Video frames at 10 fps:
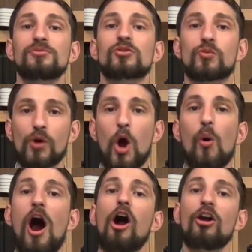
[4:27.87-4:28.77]
grow
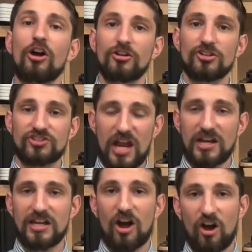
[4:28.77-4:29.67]
our understanding
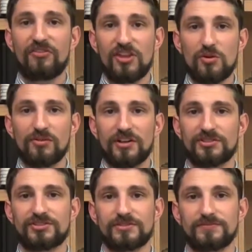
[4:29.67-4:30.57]
of the universe.